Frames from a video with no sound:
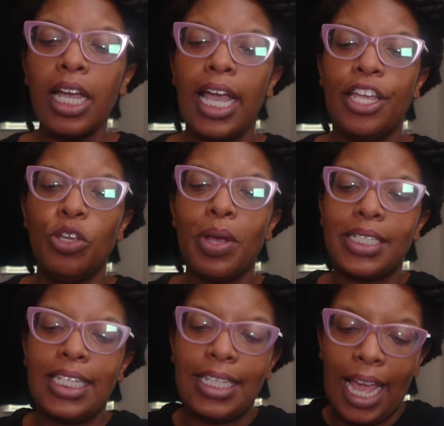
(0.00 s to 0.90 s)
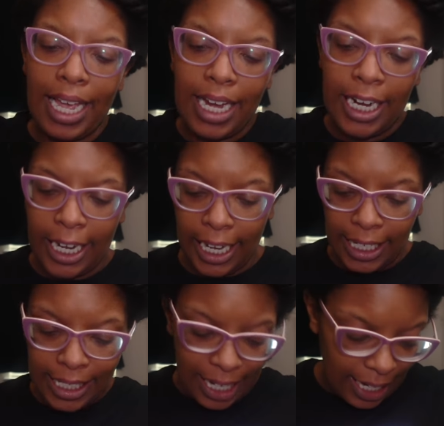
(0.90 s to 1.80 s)
And you could see that cut
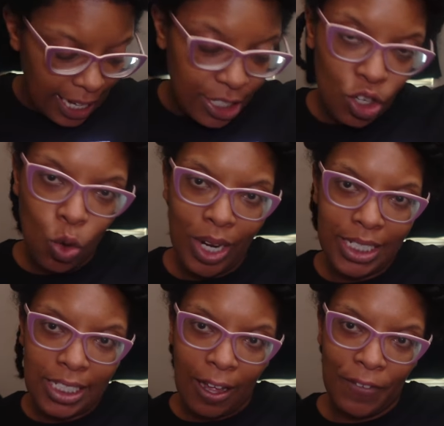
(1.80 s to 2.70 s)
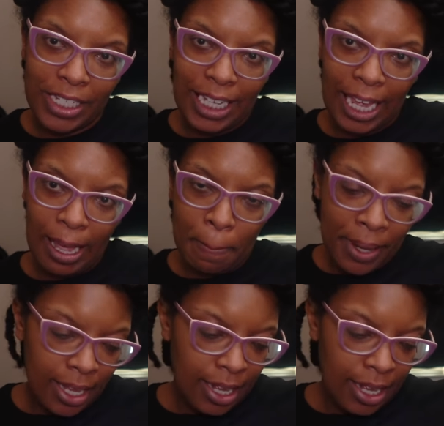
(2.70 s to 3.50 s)
in his crease of his hip.